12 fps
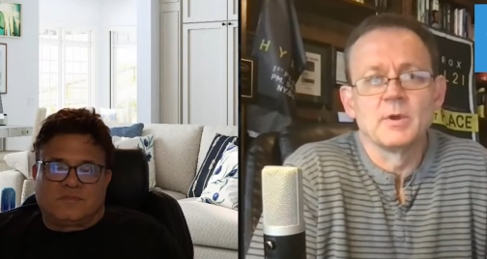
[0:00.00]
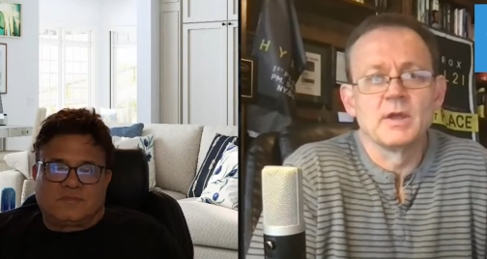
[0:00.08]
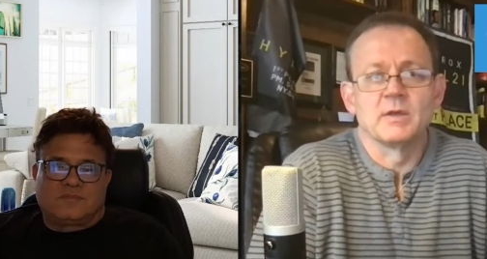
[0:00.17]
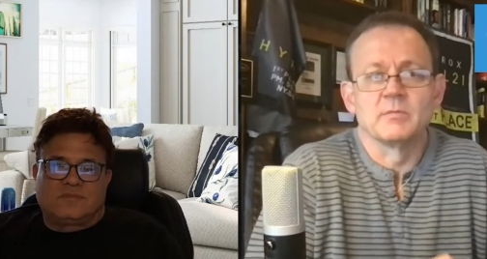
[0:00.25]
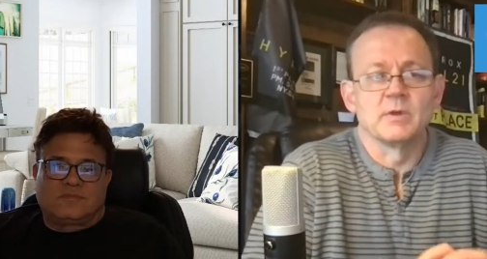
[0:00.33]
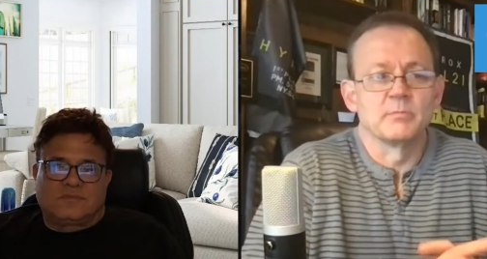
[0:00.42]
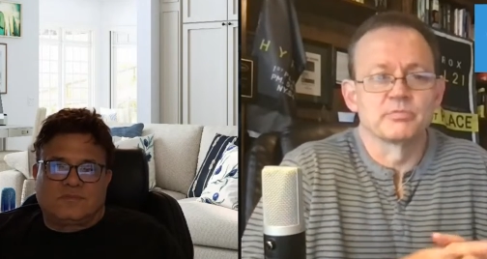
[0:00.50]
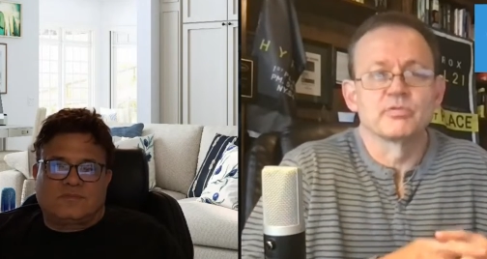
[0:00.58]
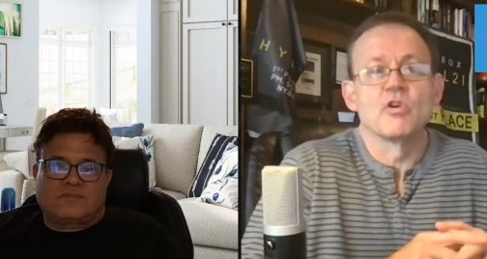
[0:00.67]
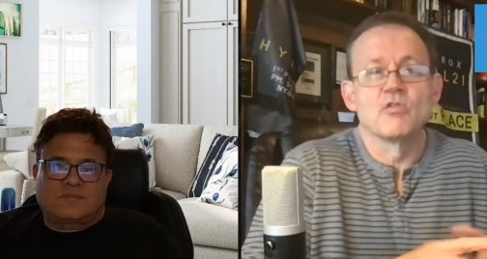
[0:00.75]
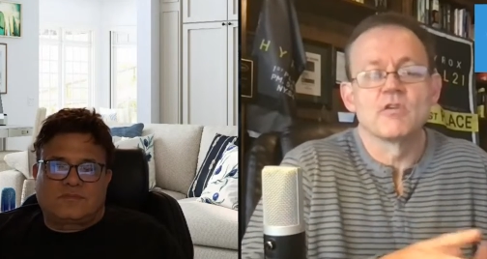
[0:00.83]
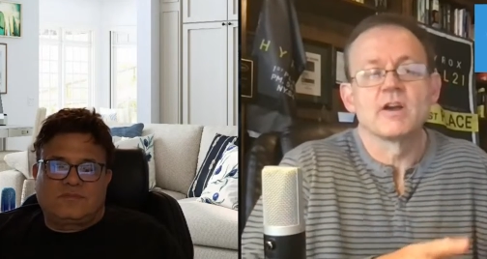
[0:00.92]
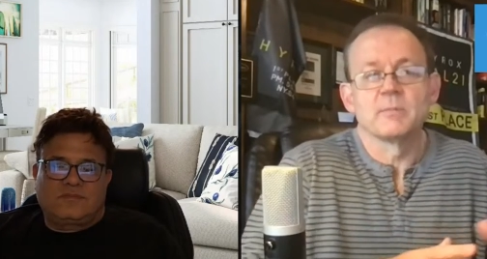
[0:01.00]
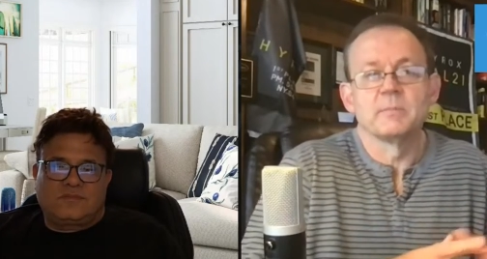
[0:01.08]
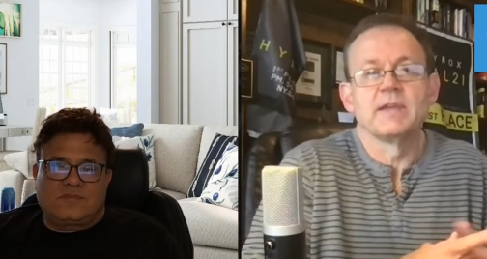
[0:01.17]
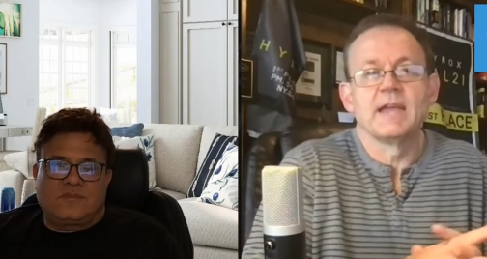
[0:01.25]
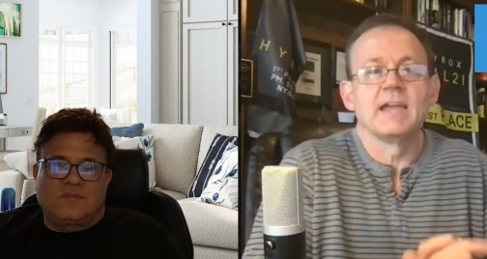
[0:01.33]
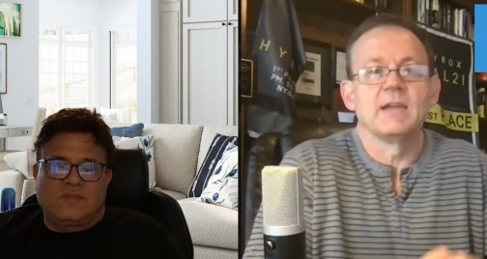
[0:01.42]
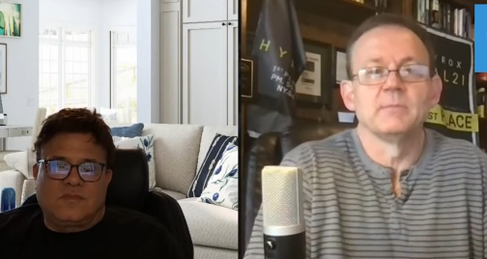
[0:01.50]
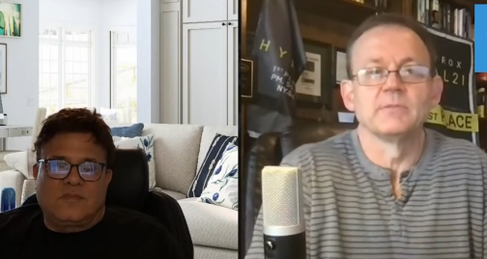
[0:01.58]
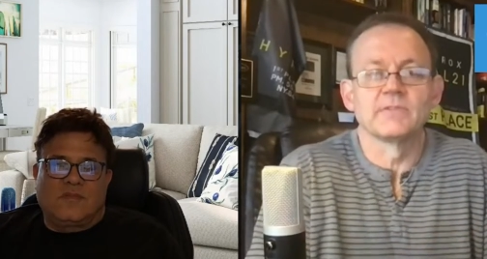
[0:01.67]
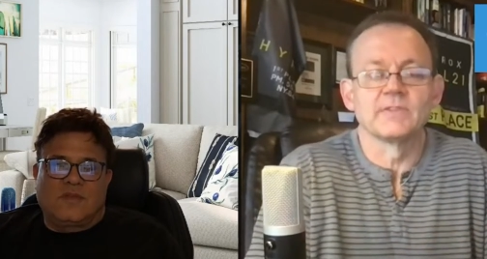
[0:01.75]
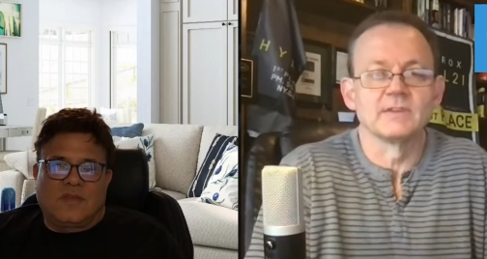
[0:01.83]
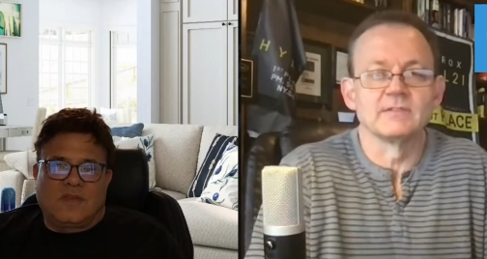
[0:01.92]
Speaker 1: and program games
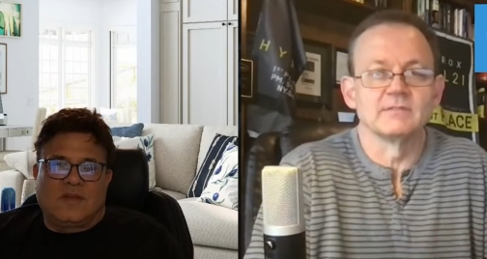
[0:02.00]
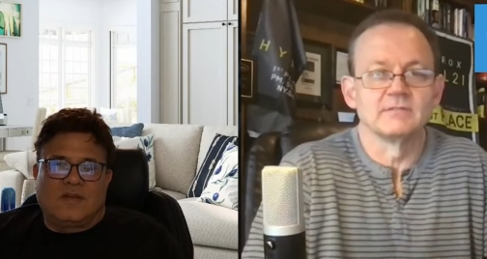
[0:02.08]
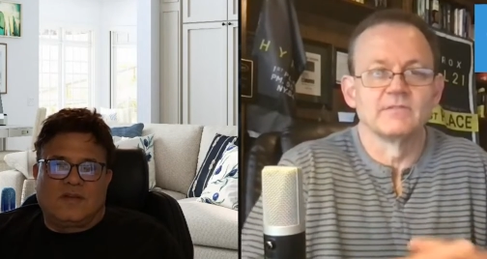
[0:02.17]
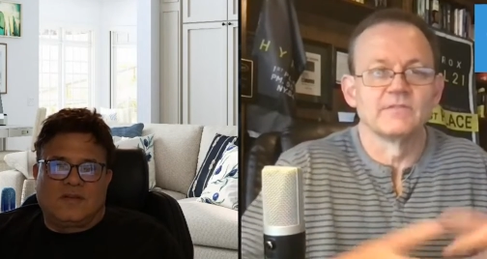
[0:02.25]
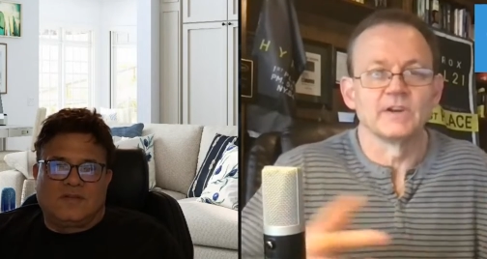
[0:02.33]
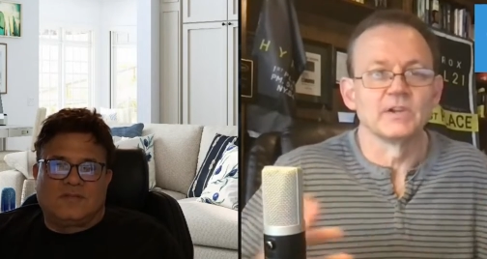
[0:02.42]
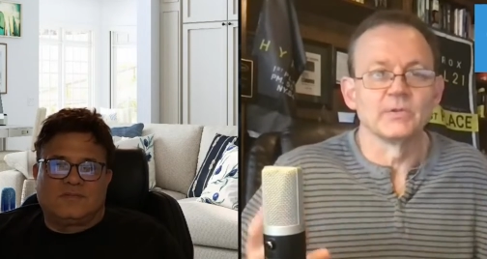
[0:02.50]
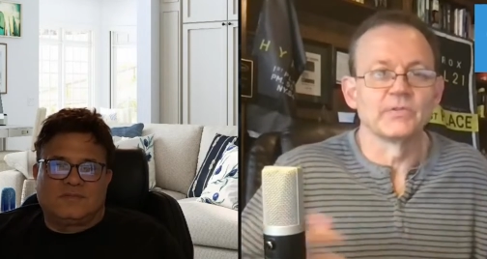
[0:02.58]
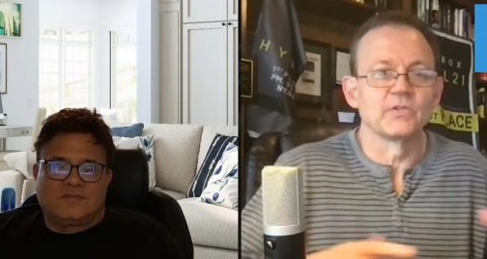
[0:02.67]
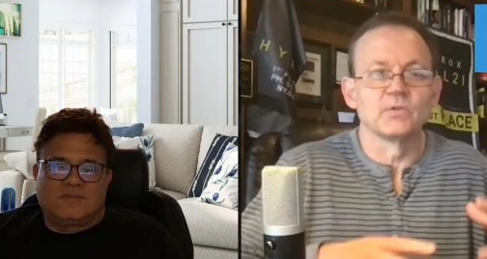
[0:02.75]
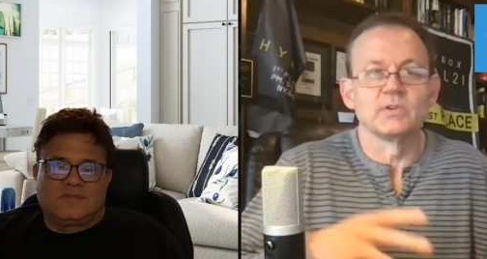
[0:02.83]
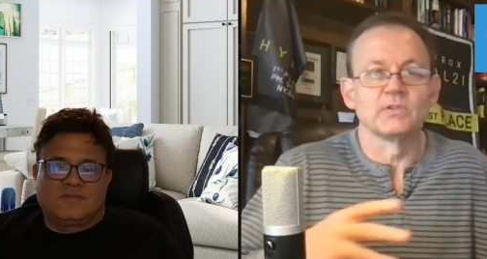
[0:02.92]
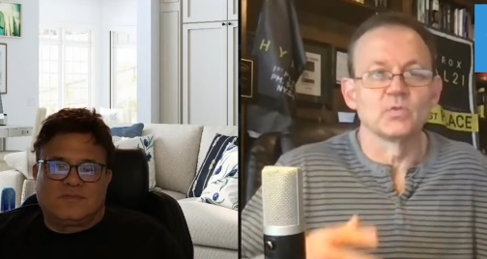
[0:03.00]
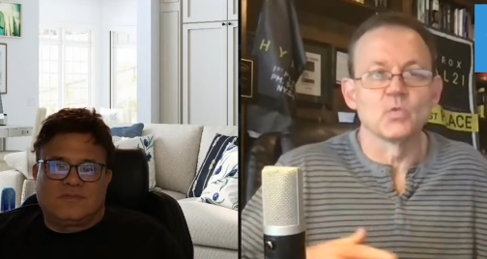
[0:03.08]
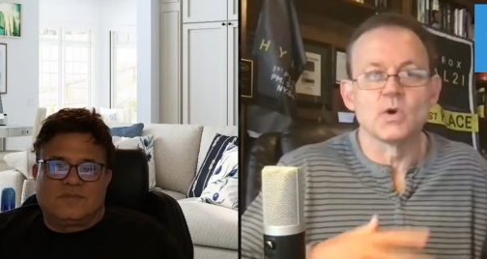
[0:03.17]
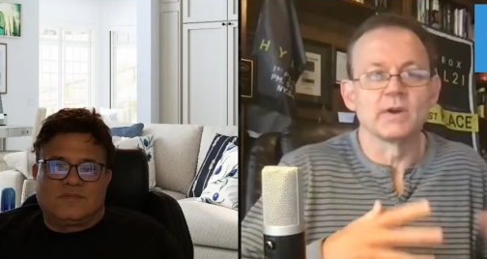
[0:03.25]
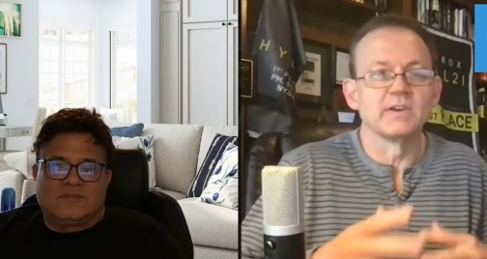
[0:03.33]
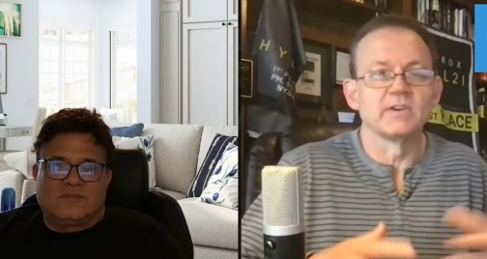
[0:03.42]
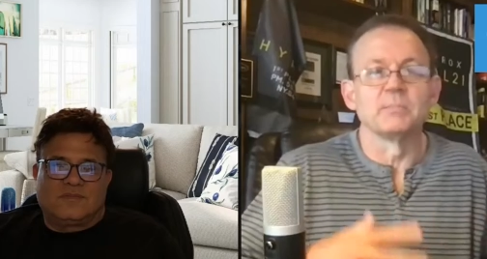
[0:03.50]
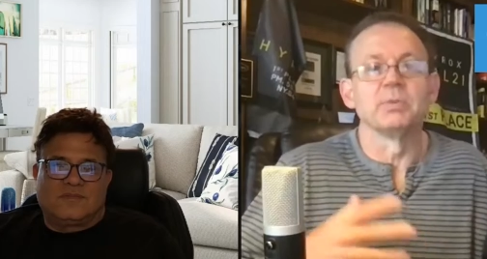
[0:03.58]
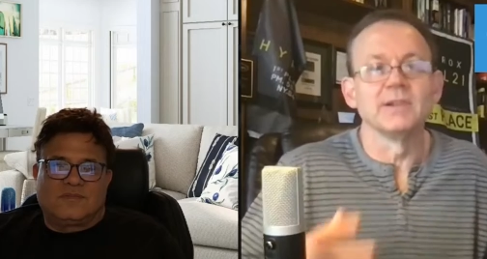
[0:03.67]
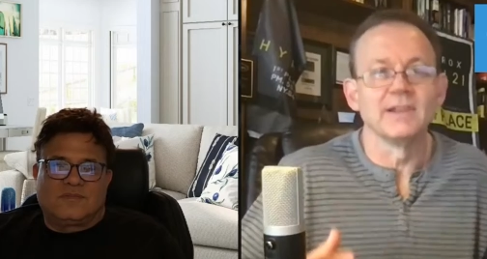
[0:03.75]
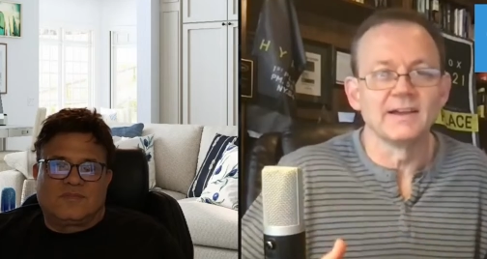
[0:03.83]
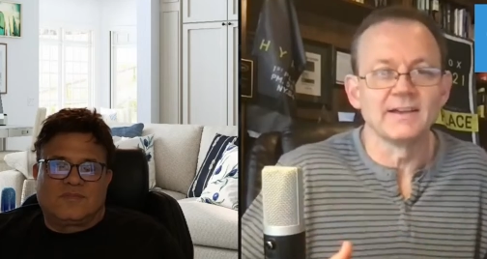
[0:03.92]
that fellow students wanted to
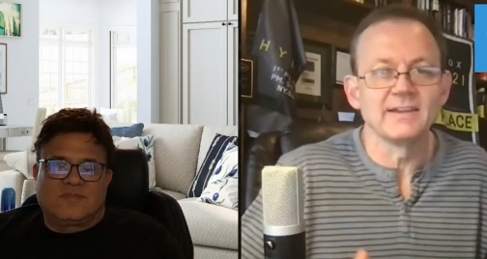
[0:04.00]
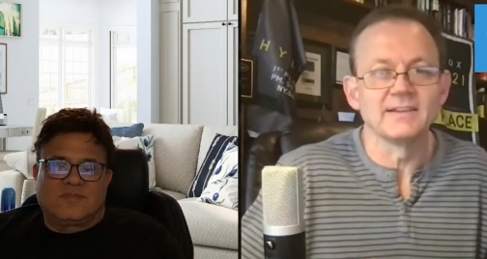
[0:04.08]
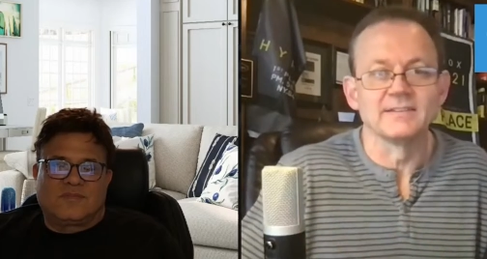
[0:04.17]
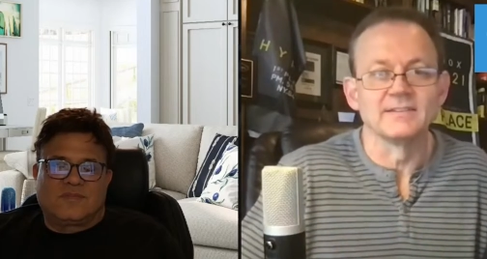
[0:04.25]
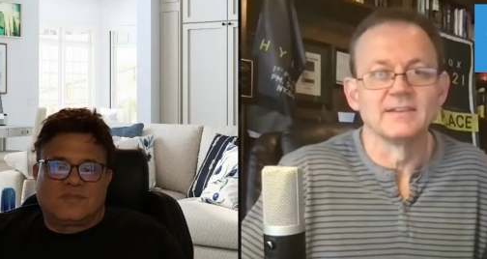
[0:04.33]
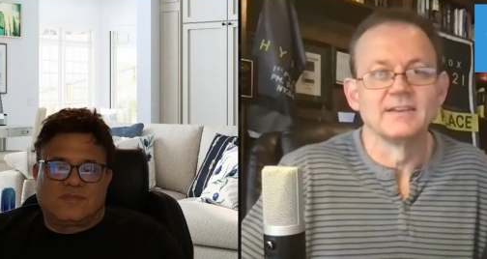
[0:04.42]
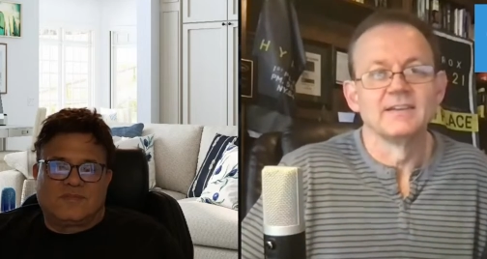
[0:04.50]
play. And